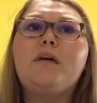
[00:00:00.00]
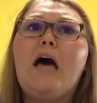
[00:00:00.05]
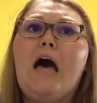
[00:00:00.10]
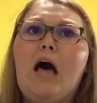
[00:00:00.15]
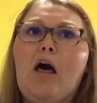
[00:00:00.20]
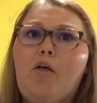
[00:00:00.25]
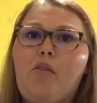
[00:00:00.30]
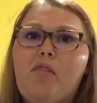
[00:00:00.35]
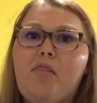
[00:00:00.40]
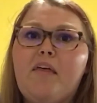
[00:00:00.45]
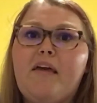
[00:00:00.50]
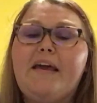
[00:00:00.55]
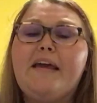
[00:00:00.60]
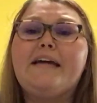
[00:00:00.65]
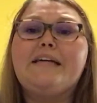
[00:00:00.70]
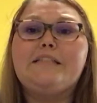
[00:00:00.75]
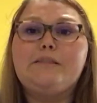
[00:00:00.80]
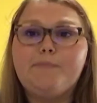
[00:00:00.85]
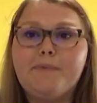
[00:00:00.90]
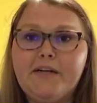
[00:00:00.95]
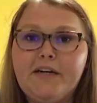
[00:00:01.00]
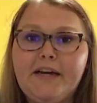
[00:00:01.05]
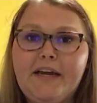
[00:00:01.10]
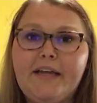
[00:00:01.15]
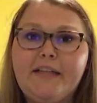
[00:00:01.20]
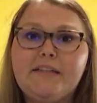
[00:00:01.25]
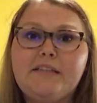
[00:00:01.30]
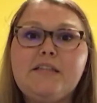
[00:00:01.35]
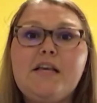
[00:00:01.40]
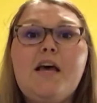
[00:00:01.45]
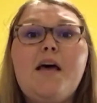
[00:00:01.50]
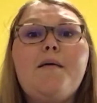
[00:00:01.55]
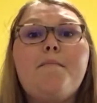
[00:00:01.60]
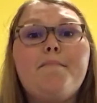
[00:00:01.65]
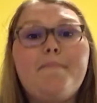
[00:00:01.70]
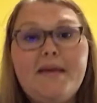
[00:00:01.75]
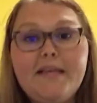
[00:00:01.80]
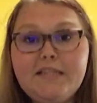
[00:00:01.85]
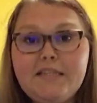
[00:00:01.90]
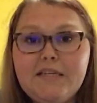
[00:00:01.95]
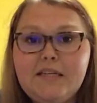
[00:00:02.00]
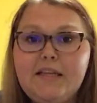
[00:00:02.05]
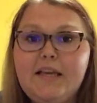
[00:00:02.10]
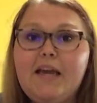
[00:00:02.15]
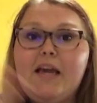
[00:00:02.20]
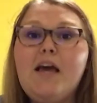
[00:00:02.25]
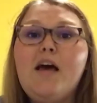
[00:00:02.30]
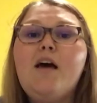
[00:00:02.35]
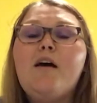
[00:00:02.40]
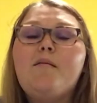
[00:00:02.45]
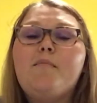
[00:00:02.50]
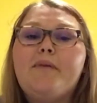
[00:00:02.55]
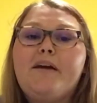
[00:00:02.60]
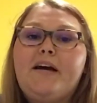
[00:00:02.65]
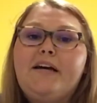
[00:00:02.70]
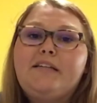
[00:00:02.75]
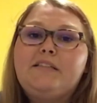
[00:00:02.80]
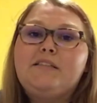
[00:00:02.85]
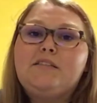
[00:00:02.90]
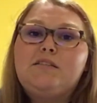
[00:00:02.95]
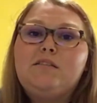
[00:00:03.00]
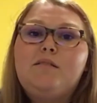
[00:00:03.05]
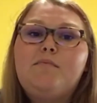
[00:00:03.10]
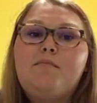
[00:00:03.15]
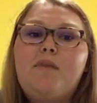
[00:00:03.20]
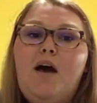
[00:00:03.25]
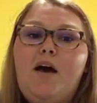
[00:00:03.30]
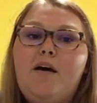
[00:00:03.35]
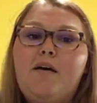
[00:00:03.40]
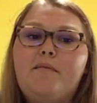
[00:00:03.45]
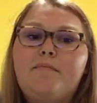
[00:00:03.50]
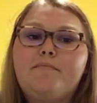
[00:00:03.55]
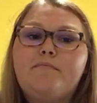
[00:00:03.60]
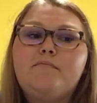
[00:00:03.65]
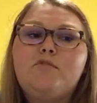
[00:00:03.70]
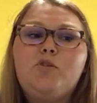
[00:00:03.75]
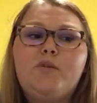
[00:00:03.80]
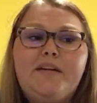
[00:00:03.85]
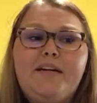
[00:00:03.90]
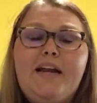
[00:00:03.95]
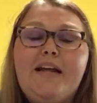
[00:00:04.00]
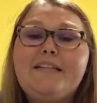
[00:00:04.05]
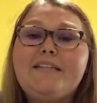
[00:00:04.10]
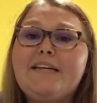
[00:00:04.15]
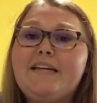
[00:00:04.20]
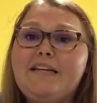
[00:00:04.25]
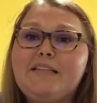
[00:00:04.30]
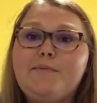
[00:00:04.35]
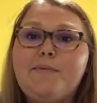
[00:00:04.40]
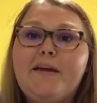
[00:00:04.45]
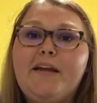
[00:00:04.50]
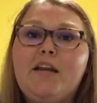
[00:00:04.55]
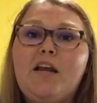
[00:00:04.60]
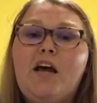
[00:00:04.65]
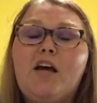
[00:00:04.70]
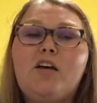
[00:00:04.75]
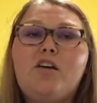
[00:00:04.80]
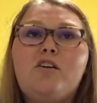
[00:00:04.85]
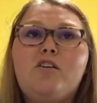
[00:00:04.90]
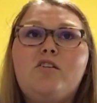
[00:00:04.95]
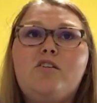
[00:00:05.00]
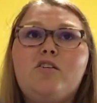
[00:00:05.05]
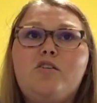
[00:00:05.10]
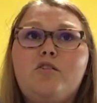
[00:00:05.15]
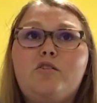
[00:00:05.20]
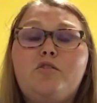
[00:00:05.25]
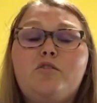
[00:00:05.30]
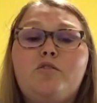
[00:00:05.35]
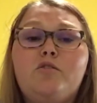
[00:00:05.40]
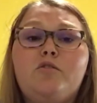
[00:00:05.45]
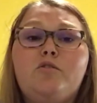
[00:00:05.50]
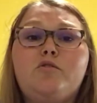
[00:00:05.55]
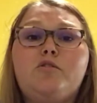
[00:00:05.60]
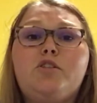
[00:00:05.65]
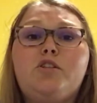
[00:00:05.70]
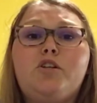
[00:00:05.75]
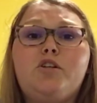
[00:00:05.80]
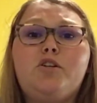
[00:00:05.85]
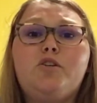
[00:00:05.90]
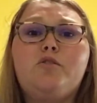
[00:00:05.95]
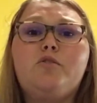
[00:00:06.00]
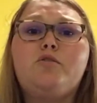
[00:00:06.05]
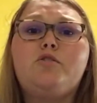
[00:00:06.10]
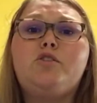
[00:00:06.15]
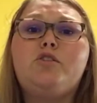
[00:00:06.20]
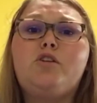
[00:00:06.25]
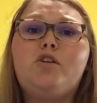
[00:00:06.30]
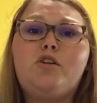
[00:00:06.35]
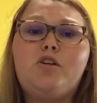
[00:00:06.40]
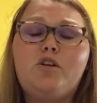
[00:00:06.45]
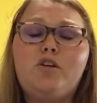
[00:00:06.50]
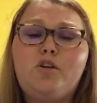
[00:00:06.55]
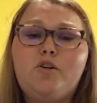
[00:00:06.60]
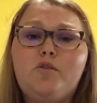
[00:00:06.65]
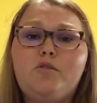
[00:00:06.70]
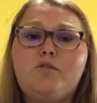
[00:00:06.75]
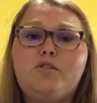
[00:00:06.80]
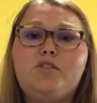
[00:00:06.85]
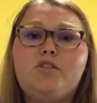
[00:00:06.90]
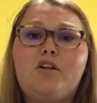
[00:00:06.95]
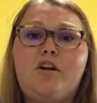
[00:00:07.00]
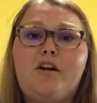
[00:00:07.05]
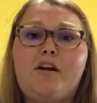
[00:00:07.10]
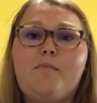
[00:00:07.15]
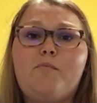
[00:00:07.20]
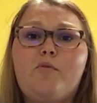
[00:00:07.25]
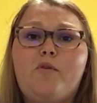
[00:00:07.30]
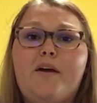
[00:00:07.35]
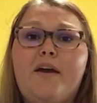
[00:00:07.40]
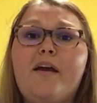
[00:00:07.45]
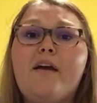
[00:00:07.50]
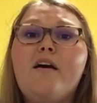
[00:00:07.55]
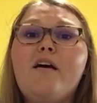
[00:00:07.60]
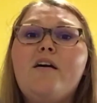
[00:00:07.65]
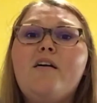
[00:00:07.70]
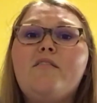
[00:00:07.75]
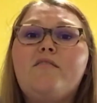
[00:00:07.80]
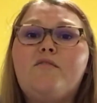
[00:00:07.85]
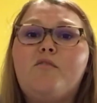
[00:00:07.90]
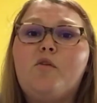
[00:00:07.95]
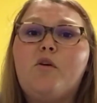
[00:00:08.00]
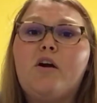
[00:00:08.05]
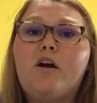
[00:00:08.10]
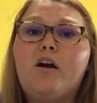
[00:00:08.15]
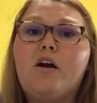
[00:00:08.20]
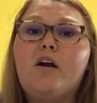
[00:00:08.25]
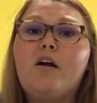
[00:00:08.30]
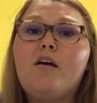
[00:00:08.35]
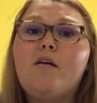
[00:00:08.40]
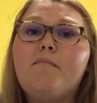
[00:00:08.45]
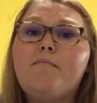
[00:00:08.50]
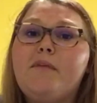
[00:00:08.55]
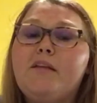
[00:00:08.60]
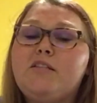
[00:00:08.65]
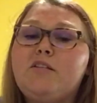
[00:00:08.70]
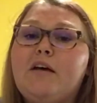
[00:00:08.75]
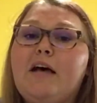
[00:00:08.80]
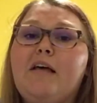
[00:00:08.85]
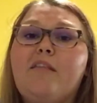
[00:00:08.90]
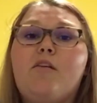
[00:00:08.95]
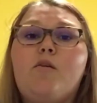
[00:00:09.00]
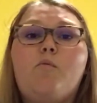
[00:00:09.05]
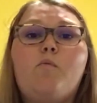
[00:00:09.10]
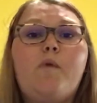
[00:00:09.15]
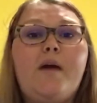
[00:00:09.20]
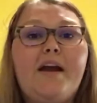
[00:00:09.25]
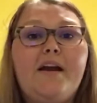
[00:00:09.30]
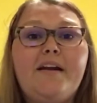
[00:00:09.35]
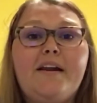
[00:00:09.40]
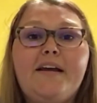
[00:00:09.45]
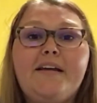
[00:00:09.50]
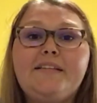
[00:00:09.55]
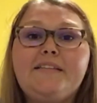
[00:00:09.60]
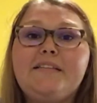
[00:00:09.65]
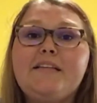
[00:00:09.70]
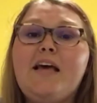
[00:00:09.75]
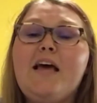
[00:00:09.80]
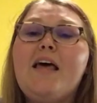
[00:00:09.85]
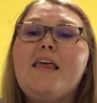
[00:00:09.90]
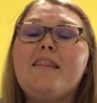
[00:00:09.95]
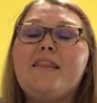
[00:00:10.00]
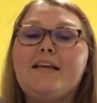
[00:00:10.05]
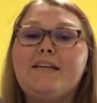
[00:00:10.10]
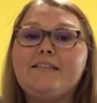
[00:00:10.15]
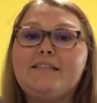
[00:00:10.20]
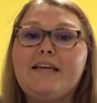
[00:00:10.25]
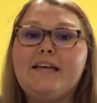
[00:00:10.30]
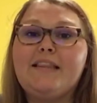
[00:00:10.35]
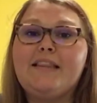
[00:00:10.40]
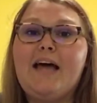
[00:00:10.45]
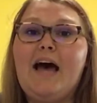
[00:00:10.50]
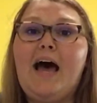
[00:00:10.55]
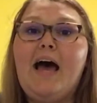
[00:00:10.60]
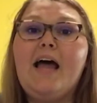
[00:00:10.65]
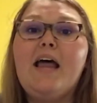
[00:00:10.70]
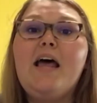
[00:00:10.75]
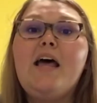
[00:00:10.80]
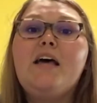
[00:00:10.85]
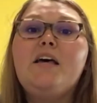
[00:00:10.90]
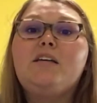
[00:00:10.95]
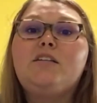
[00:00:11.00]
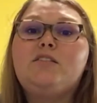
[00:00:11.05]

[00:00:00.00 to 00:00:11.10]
healthy experience mentally, because 2019 has been a huge turning point for mental health awareness, things like that.